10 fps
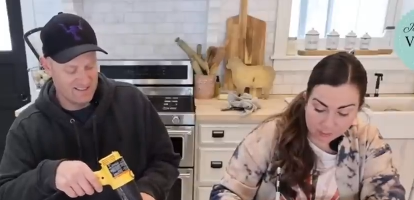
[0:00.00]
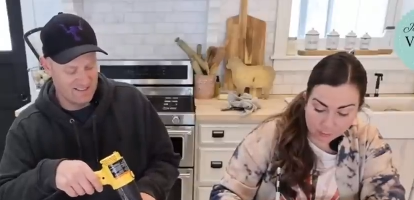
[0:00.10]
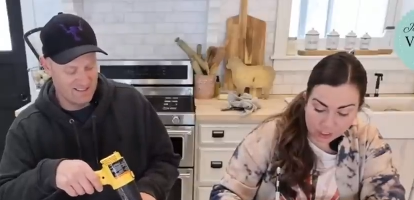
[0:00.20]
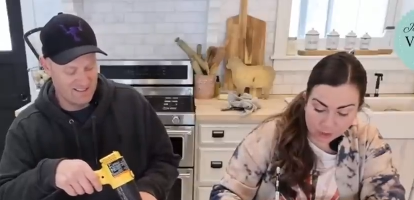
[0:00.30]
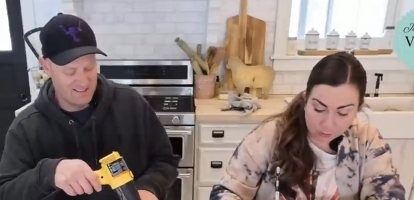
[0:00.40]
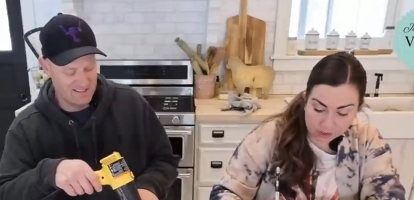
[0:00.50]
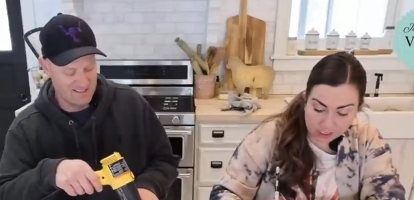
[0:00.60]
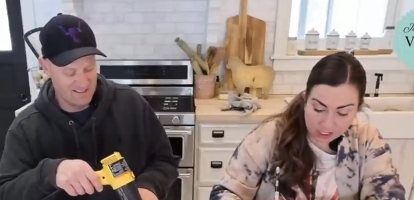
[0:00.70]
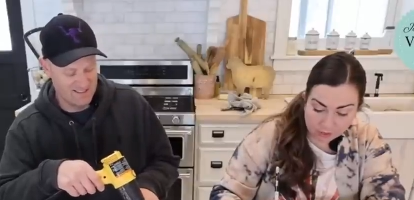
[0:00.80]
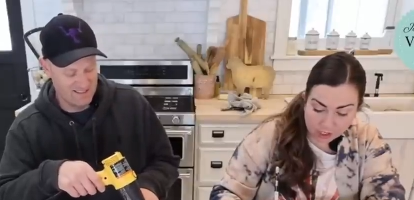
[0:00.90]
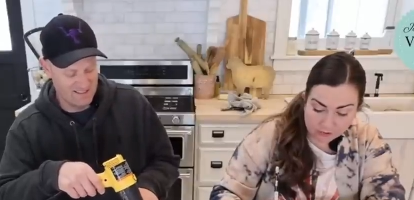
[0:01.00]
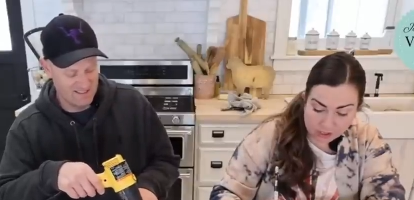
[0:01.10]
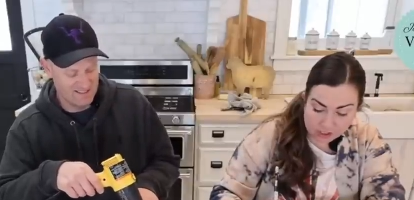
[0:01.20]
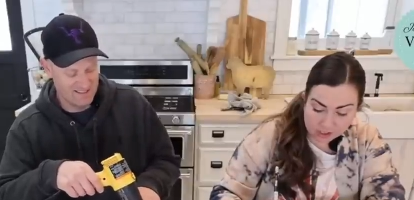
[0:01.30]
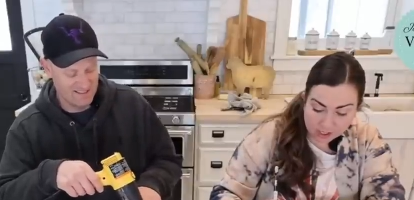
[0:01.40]
Speaker 1: we would never have
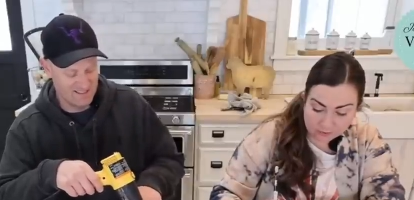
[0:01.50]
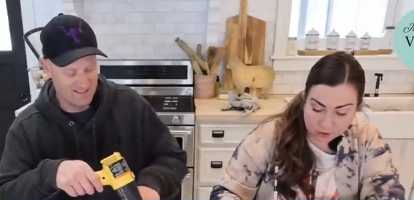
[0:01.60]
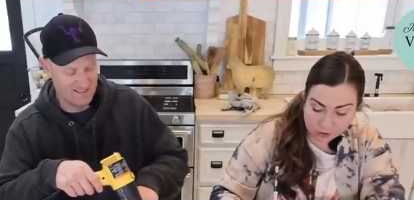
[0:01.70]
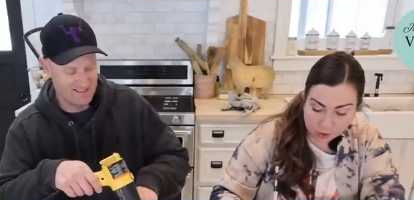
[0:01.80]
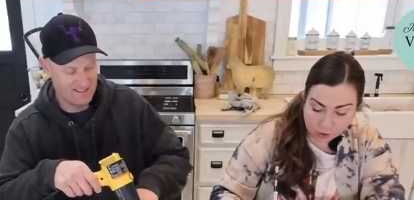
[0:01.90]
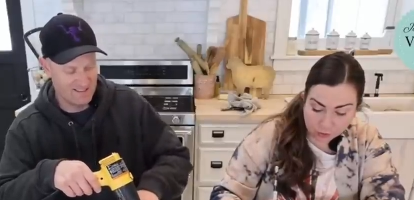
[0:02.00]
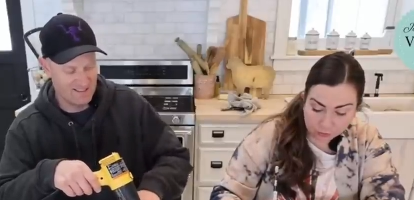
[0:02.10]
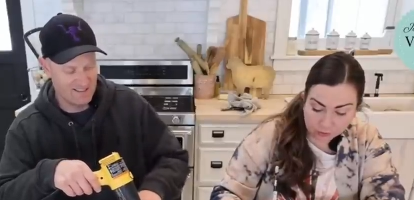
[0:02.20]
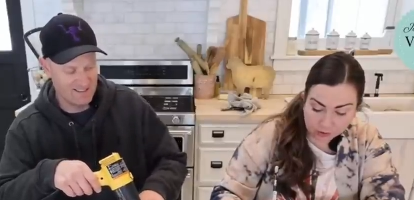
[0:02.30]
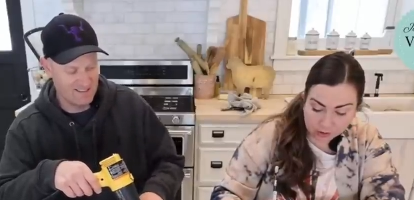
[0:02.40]
just left on our own.